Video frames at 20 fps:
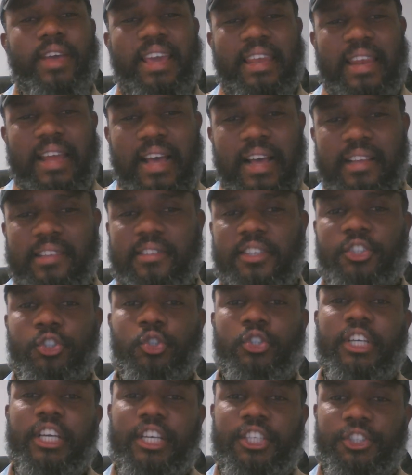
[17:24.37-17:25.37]
enhance
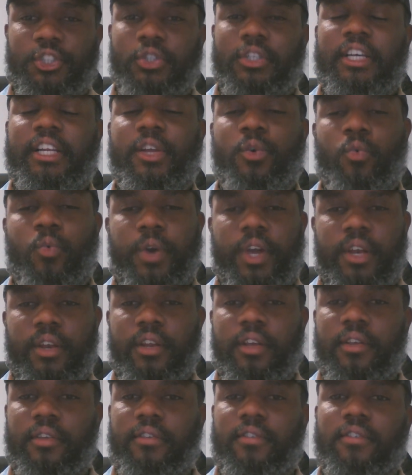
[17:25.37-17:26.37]
education and
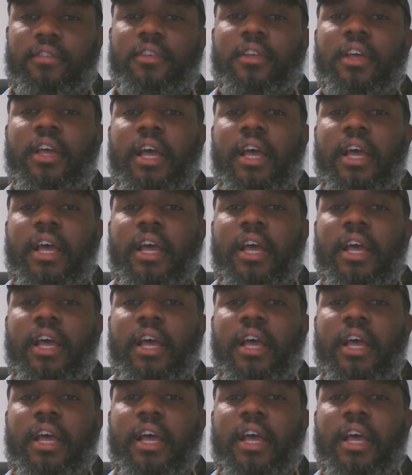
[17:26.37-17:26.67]
awareness.